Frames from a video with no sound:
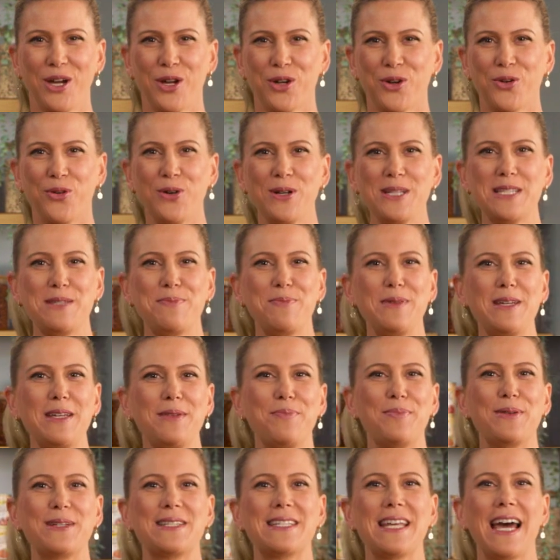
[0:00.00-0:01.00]
Crispy
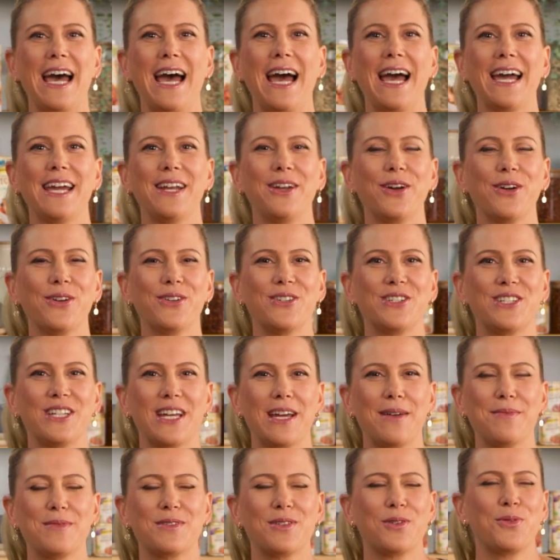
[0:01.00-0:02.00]
potato
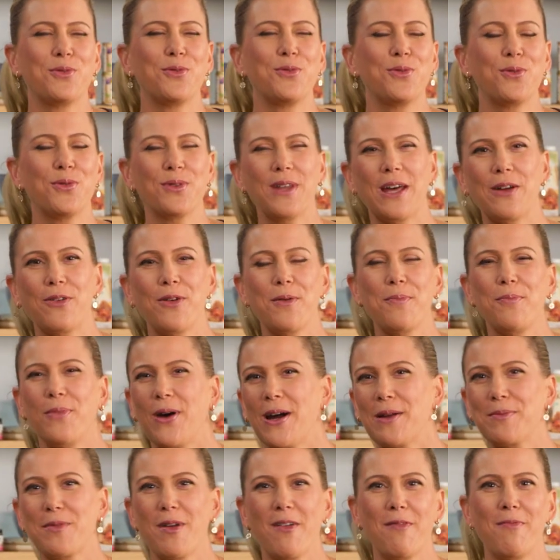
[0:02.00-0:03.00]
gems. Oh, they
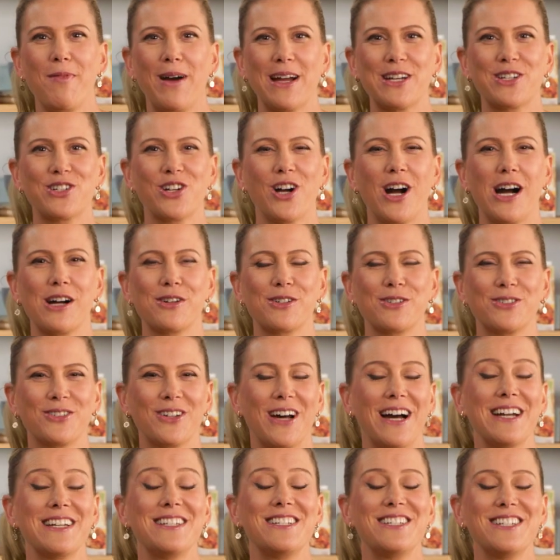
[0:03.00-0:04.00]
remind me of my childhood.
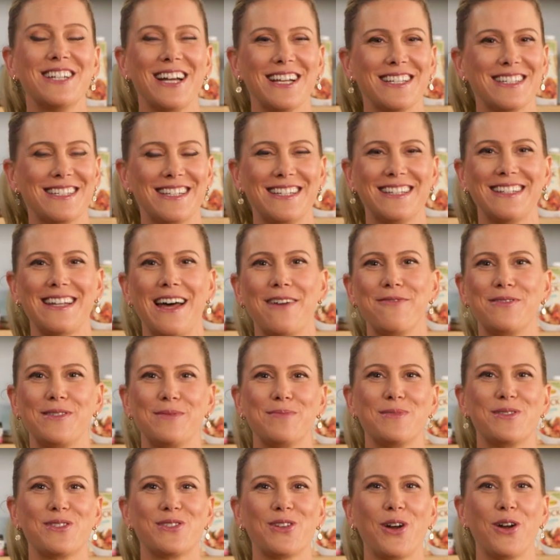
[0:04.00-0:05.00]
I just love
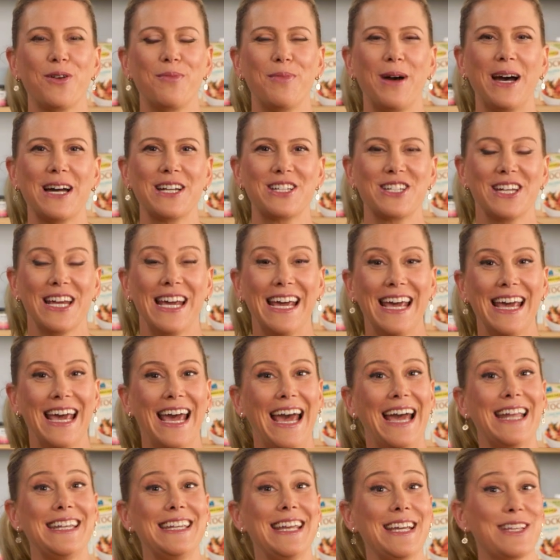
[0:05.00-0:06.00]
them so much.
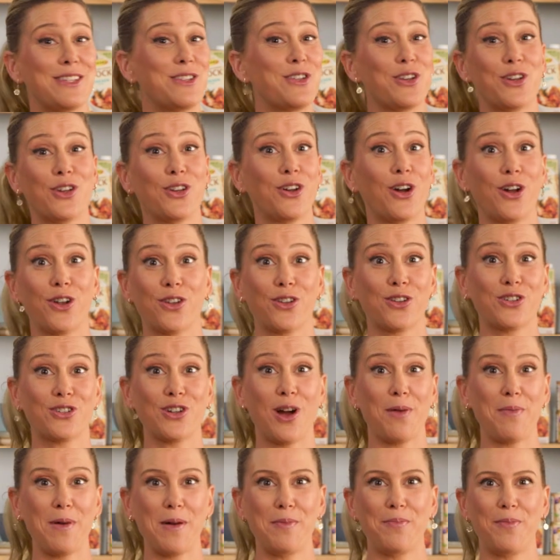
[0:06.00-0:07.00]
And yes, you can go to the
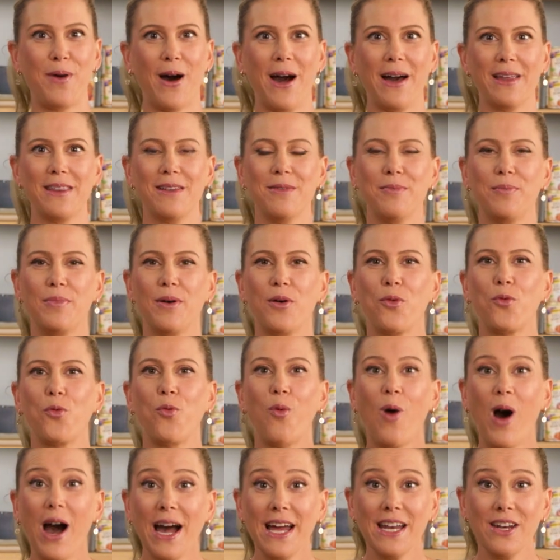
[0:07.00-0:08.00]
shop and buy them, but
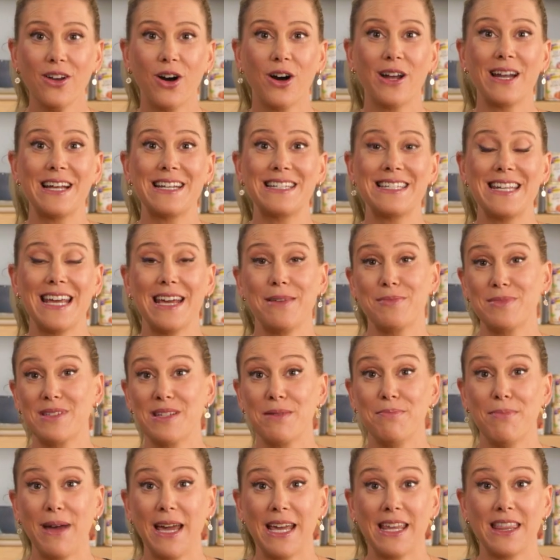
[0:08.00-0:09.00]
why not attempt
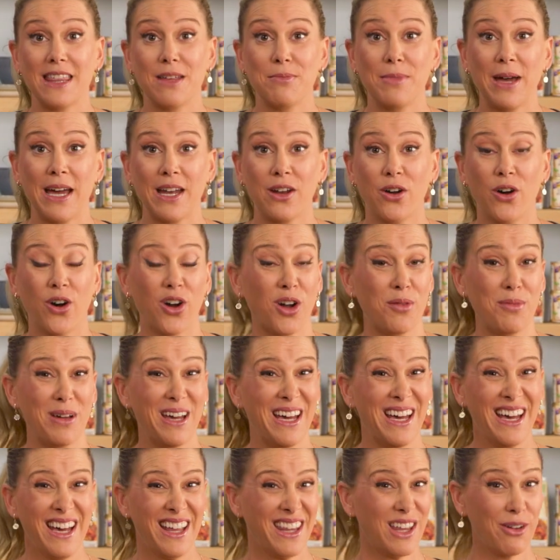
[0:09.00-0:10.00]
to make them at home?
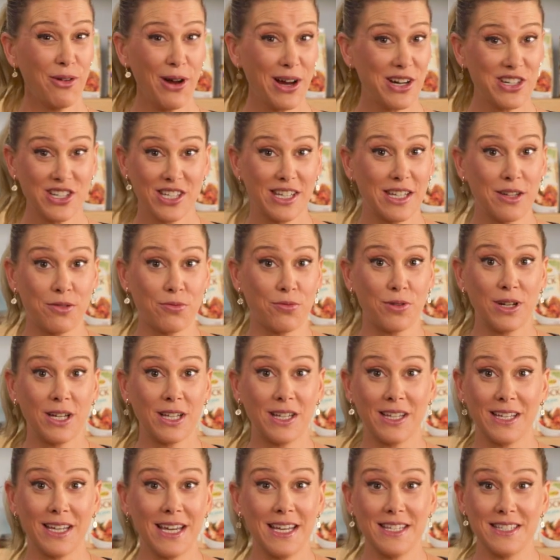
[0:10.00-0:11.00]
They're actually
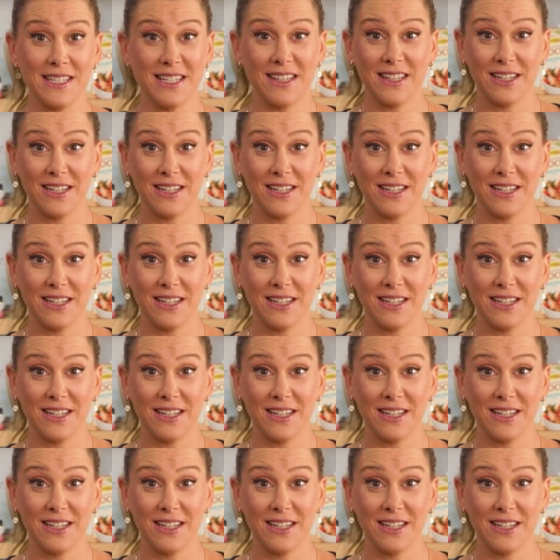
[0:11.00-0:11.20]
really easy.